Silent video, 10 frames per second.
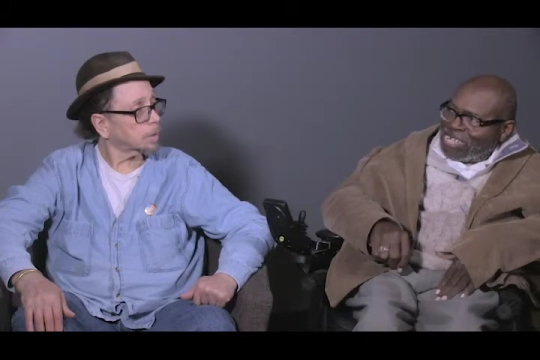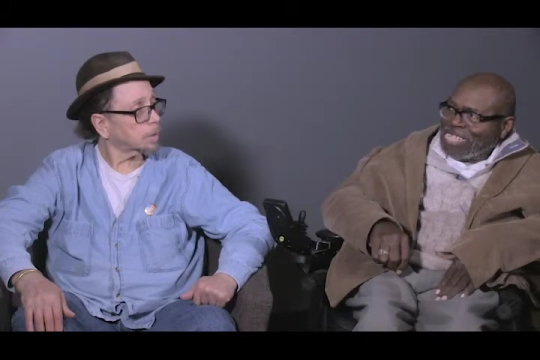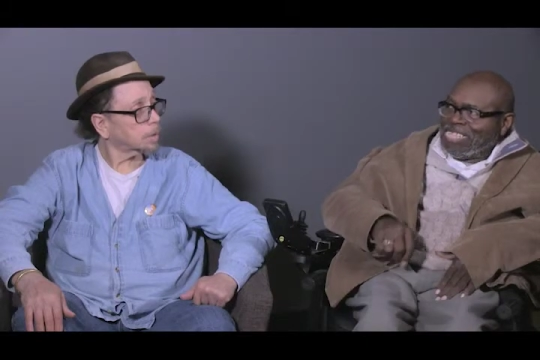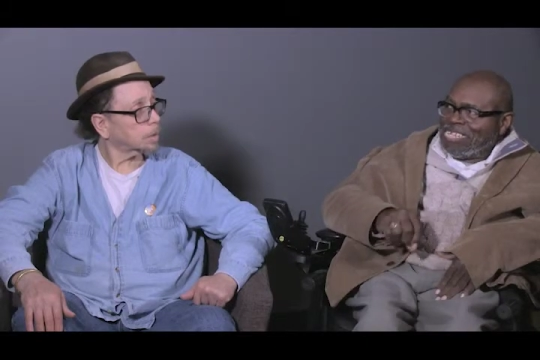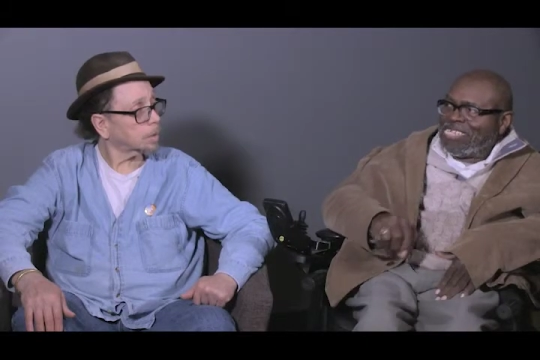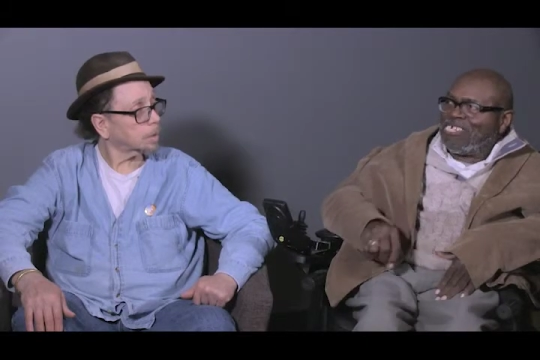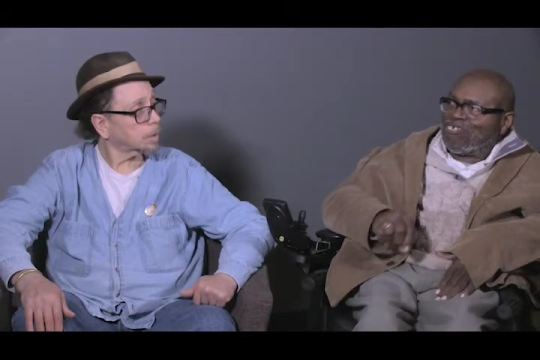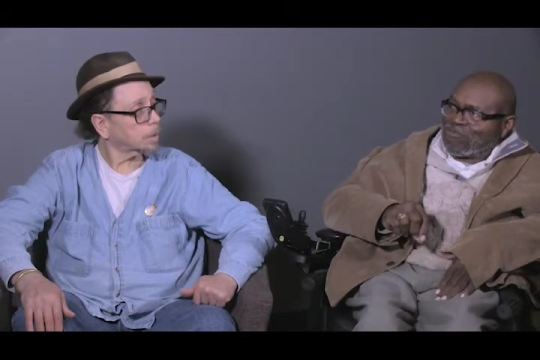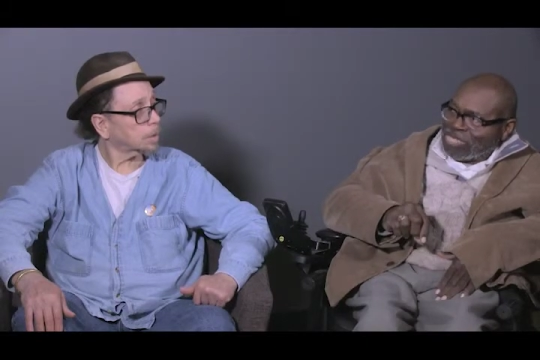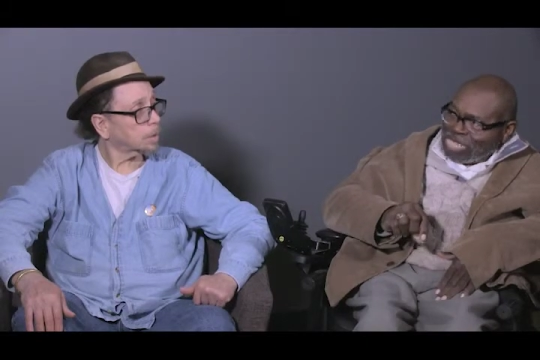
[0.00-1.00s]
Speaker 1: that deals
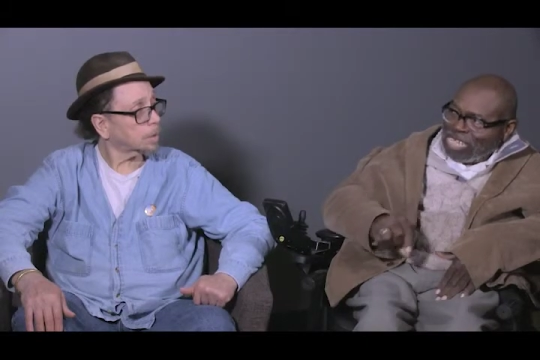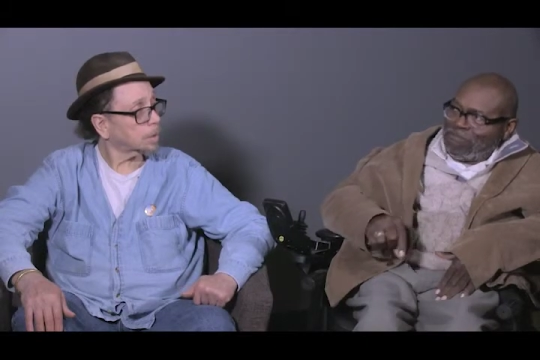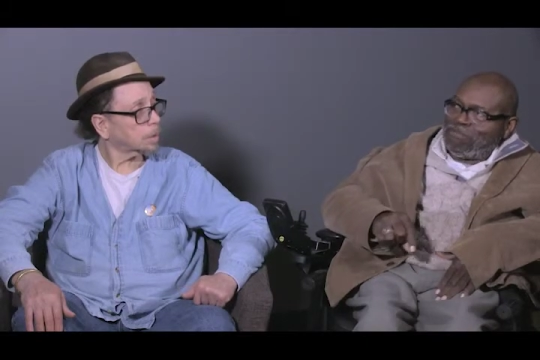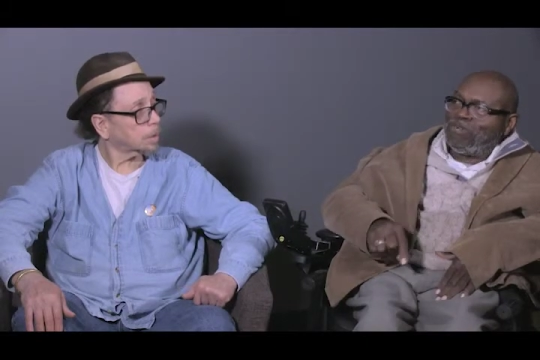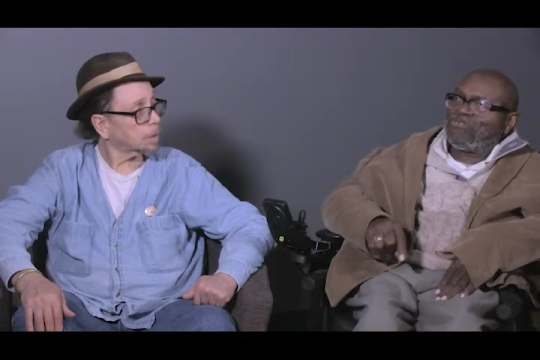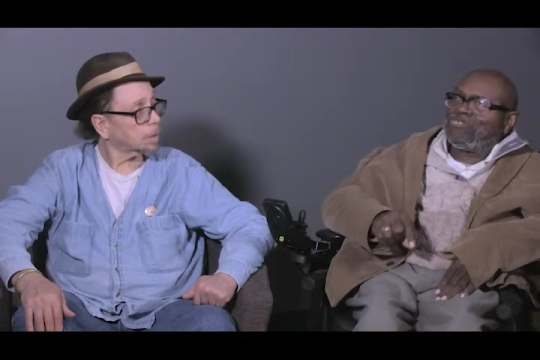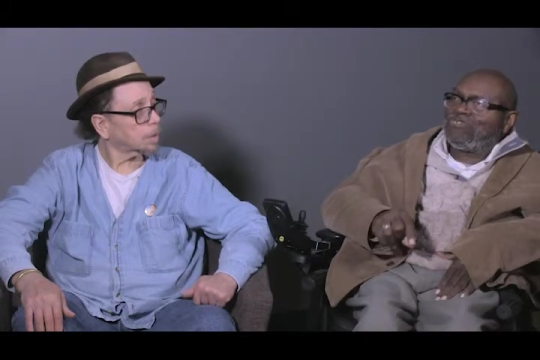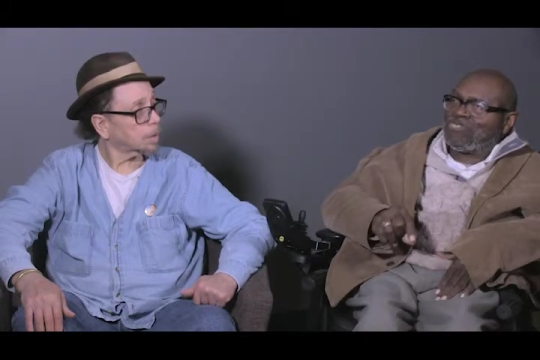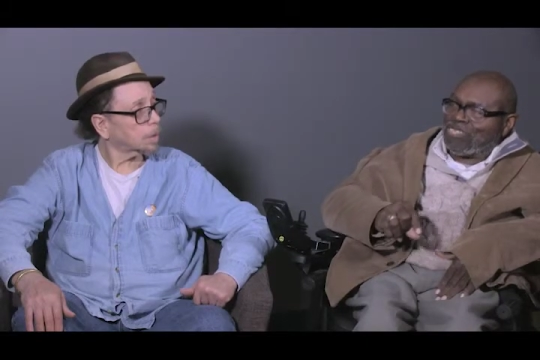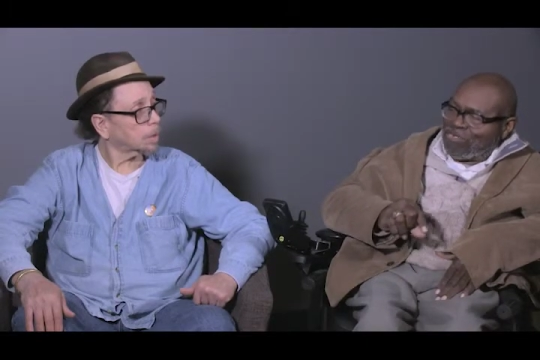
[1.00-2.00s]
with the emotions
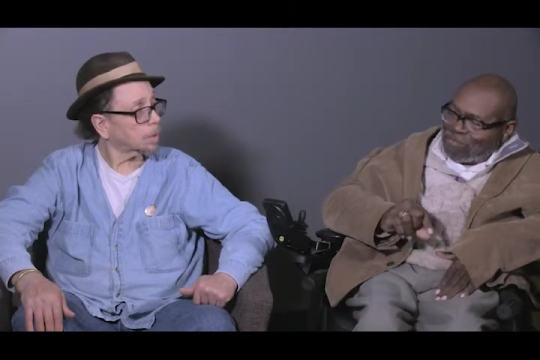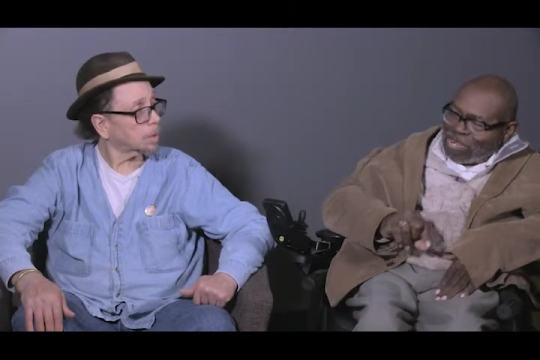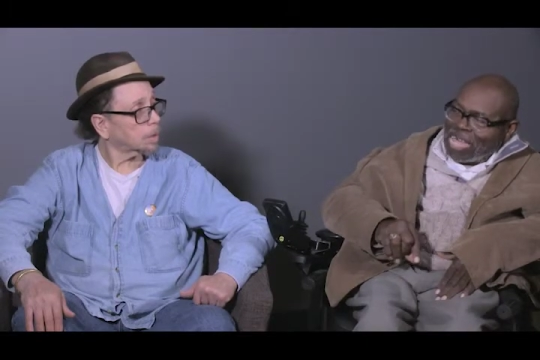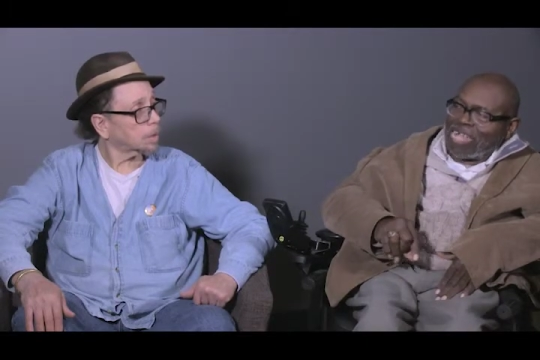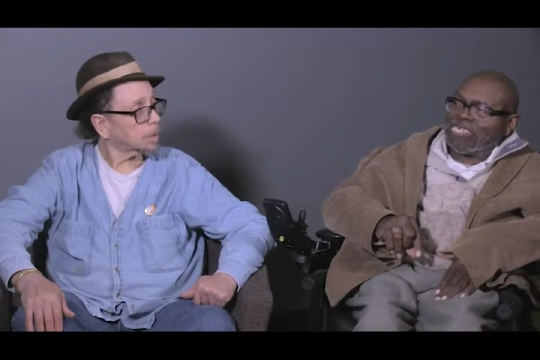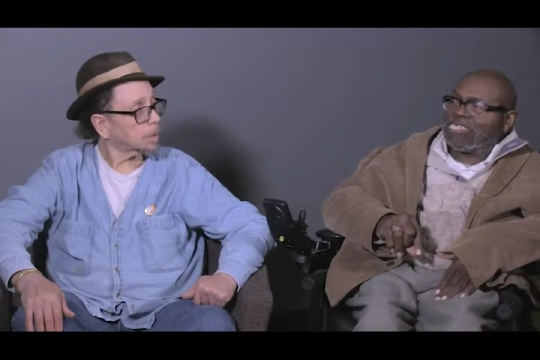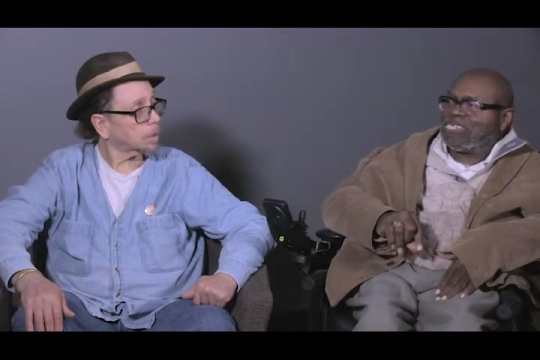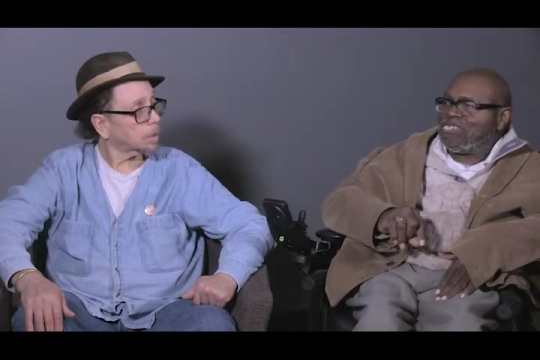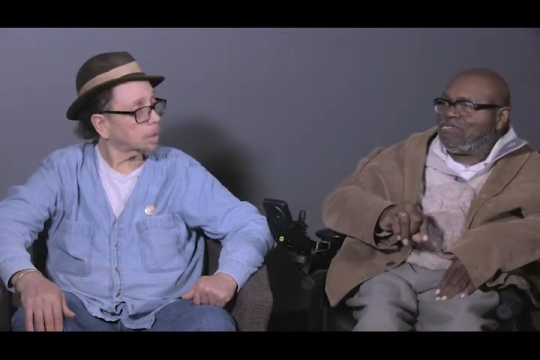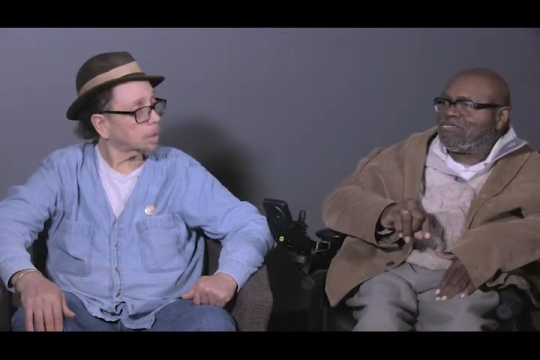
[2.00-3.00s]
and the realities